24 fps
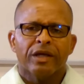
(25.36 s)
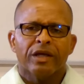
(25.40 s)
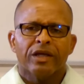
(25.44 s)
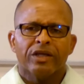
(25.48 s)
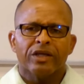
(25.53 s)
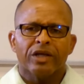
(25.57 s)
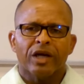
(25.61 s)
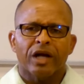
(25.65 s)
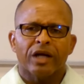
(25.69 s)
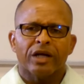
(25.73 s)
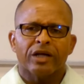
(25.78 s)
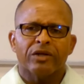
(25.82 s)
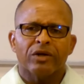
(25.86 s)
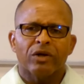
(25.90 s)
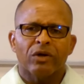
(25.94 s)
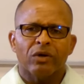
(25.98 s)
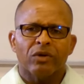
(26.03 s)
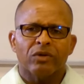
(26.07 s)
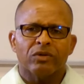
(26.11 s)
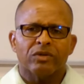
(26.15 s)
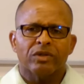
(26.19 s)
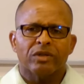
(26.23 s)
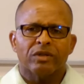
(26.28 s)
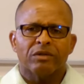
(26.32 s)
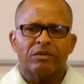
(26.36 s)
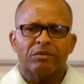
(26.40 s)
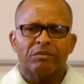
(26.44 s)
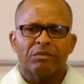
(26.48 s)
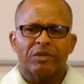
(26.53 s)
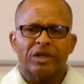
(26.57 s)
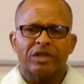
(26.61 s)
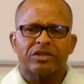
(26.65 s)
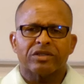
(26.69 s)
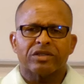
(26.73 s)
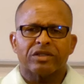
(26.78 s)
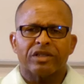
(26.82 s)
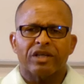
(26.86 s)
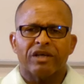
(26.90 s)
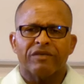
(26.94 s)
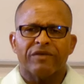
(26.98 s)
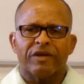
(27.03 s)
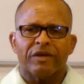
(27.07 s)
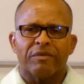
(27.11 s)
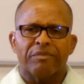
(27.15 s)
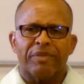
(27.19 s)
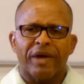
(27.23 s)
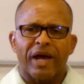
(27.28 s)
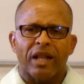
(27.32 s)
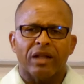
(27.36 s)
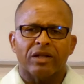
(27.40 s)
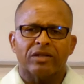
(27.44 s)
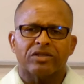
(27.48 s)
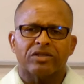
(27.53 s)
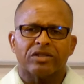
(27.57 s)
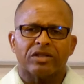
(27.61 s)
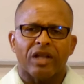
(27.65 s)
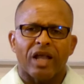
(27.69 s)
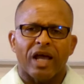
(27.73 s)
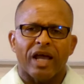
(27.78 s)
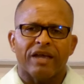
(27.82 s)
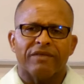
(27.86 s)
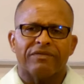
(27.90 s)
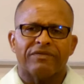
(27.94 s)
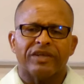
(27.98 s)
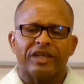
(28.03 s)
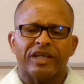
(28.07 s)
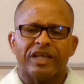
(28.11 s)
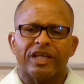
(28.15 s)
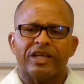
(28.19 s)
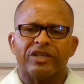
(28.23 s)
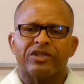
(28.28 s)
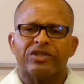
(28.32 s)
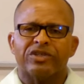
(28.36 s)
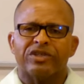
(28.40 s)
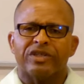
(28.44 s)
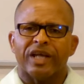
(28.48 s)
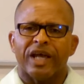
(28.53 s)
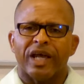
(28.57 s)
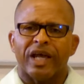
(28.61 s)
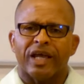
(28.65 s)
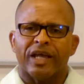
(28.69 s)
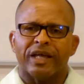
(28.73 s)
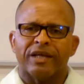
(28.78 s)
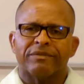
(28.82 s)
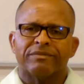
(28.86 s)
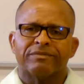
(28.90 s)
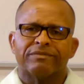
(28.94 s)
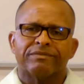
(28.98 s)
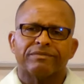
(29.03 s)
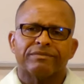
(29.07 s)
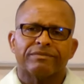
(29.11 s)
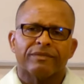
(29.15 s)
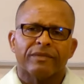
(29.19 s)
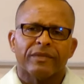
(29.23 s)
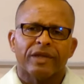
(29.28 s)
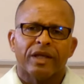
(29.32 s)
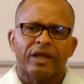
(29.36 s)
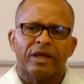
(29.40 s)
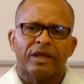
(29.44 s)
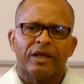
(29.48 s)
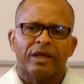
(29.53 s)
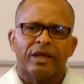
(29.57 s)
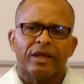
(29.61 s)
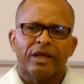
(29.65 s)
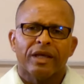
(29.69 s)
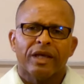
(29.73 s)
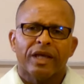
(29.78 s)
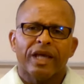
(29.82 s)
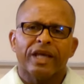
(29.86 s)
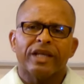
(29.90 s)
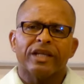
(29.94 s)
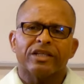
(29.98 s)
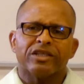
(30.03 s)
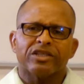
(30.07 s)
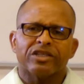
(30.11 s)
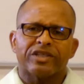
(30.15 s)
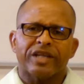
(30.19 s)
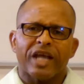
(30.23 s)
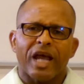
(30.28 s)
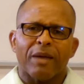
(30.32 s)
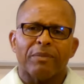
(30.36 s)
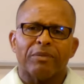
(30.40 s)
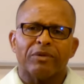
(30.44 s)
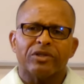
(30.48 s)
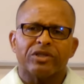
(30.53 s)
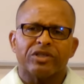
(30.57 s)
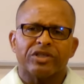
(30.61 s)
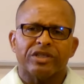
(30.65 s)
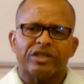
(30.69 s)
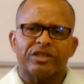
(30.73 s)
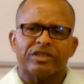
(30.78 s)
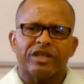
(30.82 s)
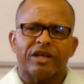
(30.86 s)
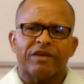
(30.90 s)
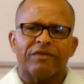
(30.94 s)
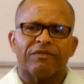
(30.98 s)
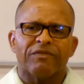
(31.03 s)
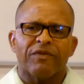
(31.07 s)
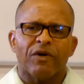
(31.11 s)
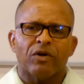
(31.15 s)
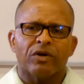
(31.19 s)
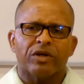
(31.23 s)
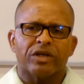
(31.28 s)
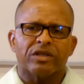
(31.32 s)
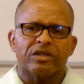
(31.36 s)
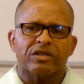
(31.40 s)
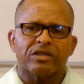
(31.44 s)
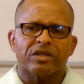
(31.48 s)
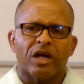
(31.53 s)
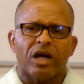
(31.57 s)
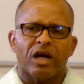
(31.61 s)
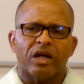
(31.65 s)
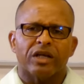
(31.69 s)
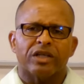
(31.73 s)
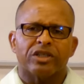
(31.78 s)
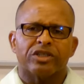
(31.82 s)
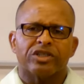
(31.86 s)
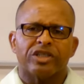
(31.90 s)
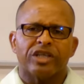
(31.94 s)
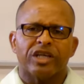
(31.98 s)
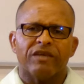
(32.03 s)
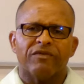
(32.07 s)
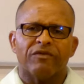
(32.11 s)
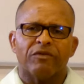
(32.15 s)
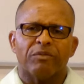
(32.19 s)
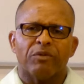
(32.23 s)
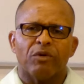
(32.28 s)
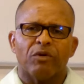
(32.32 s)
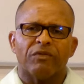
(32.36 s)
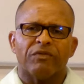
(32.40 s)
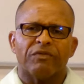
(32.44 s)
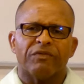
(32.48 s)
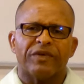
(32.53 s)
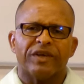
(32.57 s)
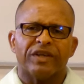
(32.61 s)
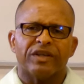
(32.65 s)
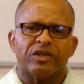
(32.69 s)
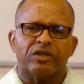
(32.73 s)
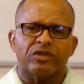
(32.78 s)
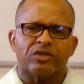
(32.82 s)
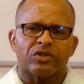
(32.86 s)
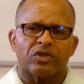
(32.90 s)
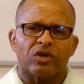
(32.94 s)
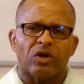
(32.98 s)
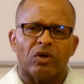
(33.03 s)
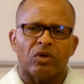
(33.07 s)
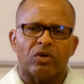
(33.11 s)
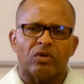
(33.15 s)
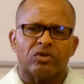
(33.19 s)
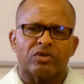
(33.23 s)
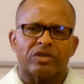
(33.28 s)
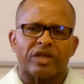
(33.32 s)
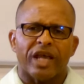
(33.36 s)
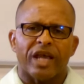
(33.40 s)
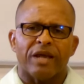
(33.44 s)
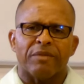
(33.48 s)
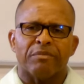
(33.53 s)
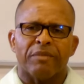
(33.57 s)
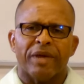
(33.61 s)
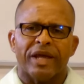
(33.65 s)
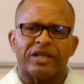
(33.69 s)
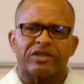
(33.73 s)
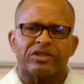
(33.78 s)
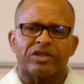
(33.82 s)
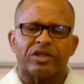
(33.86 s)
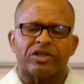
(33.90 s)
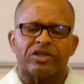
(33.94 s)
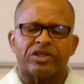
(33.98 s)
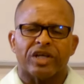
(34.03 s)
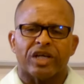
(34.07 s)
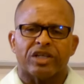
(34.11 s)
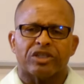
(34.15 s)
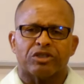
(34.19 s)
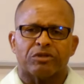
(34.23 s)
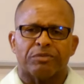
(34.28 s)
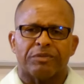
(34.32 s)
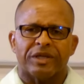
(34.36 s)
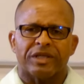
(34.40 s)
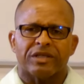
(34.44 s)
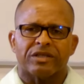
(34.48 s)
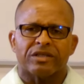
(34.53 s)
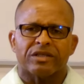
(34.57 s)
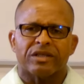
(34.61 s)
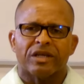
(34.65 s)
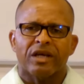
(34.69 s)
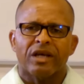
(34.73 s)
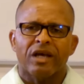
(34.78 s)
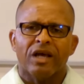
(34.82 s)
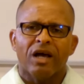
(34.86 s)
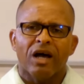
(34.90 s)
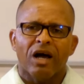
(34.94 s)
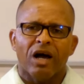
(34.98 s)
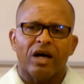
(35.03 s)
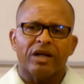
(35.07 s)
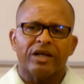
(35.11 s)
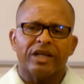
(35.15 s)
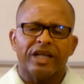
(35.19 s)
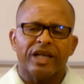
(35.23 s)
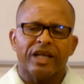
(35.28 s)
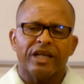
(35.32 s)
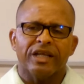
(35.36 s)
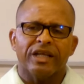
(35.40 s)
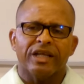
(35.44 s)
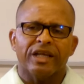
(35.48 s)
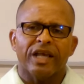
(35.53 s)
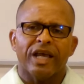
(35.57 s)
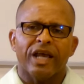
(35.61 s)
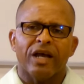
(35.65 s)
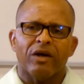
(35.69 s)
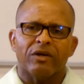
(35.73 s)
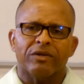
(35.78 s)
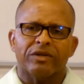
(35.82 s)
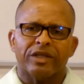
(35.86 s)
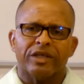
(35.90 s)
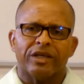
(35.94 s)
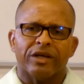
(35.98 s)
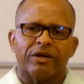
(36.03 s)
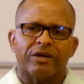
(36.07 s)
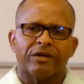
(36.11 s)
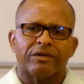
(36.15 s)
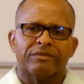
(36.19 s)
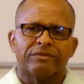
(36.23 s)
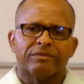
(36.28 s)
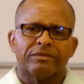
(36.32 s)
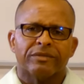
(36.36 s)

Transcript: Young and old must live a balanced life each day. It establishes a focus on achievable fitness goals and makes adjustments on eating healthier.